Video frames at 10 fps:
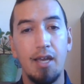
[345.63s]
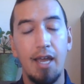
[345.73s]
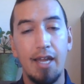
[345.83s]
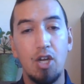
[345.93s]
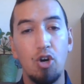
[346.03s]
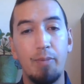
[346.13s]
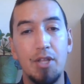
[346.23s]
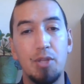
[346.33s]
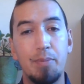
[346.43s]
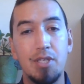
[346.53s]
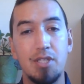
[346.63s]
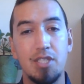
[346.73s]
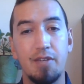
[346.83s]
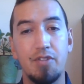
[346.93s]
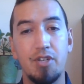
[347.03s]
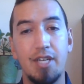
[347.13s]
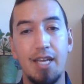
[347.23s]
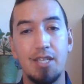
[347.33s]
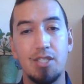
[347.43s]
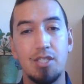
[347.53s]
and go about the business of their
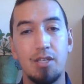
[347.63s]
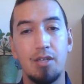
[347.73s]
days.